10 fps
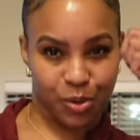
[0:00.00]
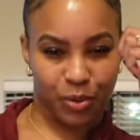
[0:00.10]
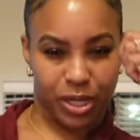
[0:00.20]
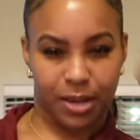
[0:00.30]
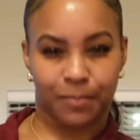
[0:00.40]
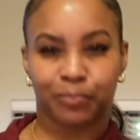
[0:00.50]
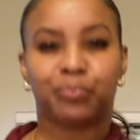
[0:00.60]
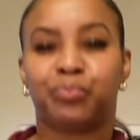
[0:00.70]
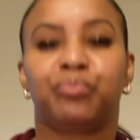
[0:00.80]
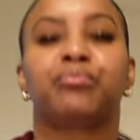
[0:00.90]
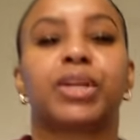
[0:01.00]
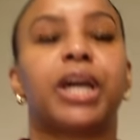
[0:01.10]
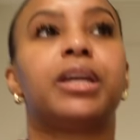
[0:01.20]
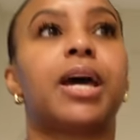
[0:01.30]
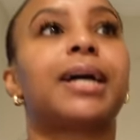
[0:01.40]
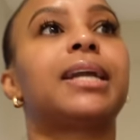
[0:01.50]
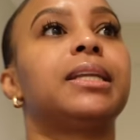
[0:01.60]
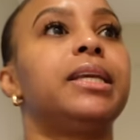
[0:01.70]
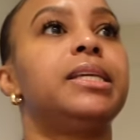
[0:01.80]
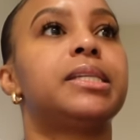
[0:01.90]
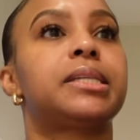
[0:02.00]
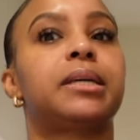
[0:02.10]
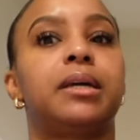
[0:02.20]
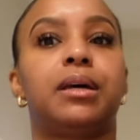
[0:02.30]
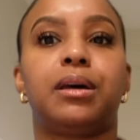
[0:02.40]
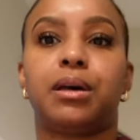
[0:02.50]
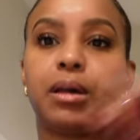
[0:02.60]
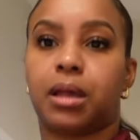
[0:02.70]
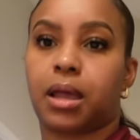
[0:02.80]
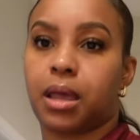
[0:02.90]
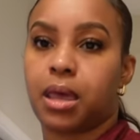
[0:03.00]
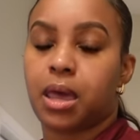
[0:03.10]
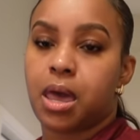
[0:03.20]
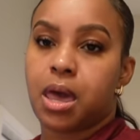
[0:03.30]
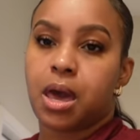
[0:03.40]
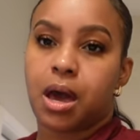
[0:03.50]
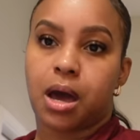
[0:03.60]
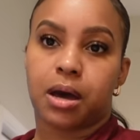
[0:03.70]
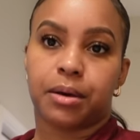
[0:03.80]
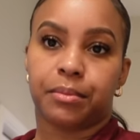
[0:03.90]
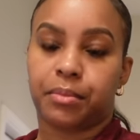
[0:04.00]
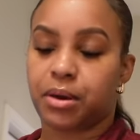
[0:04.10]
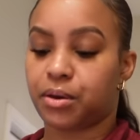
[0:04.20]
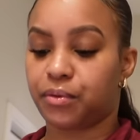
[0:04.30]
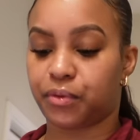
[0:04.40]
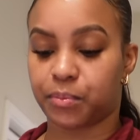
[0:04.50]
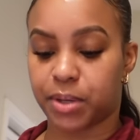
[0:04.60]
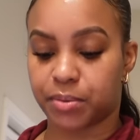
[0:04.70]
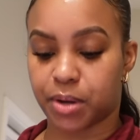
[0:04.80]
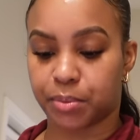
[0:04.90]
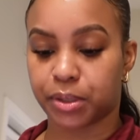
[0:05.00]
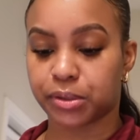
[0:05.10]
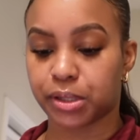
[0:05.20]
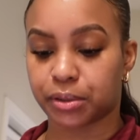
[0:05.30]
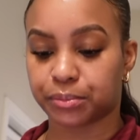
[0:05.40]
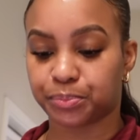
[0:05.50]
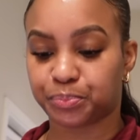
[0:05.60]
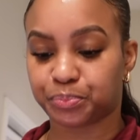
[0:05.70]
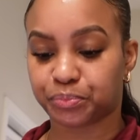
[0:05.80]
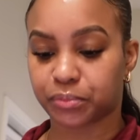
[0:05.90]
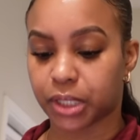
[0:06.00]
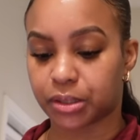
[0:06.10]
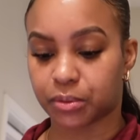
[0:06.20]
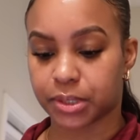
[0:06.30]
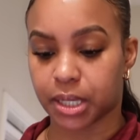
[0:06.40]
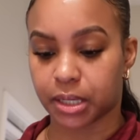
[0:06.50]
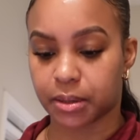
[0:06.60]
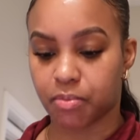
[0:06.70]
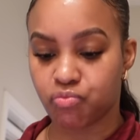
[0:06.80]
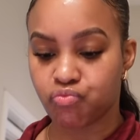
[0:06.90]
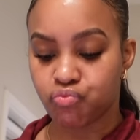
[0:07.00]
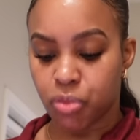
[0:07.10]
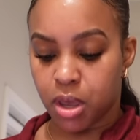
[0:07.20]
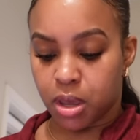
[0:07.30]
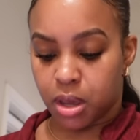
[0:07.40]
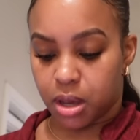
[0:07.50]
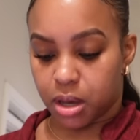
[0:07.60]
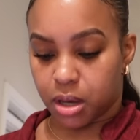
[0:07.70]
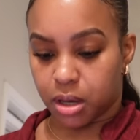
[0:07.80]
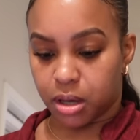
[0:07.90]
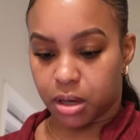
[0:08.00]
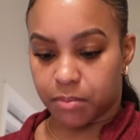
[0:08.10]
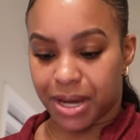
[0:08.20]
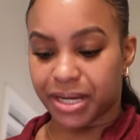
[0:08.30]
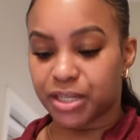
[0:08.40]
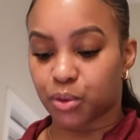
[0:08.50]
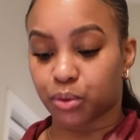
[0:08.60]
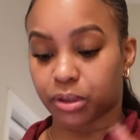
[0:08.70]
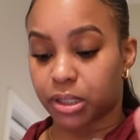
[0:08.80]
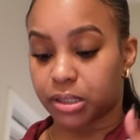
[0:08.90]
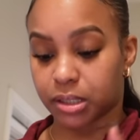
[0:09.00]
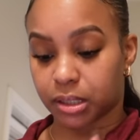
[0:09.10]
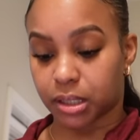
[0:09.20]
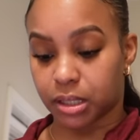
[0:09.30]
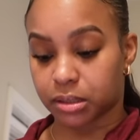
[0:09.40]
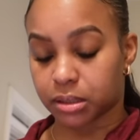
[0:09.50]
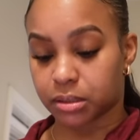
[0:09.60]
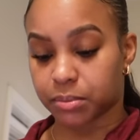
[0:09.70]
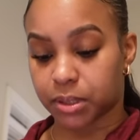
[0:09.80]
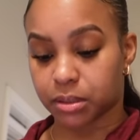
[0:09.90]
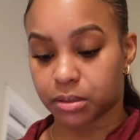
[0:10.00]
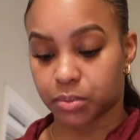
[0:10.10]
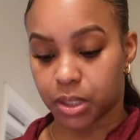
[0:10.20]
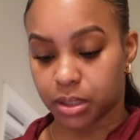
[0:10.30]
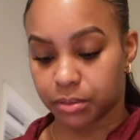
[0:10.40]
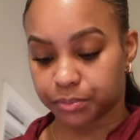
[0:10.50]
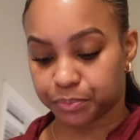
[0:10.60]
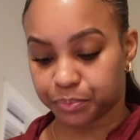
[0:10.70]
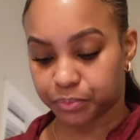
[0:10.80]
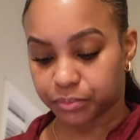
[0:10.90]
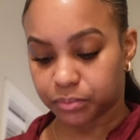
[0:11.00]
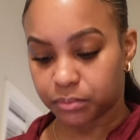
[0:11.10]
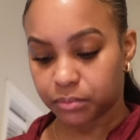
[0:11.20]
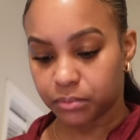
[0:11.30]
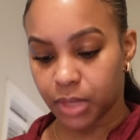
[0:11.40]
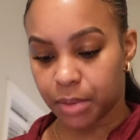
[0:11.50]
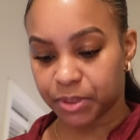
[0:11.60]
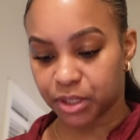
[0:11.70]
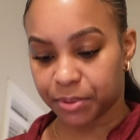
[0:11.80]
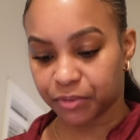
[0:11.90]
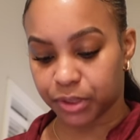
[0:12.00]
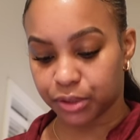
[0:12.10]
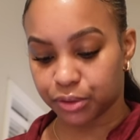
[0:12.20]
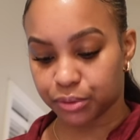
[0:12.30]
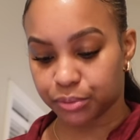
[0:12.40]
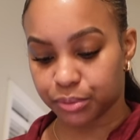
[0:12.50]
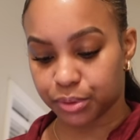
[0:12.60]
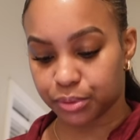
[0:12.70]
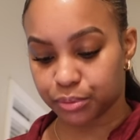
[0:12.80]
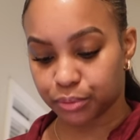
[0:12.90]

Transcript: on it. And I got a lease um, from BMW, so so excited. Um, I need to order these sunglasses because what? How much I pay for these shoes?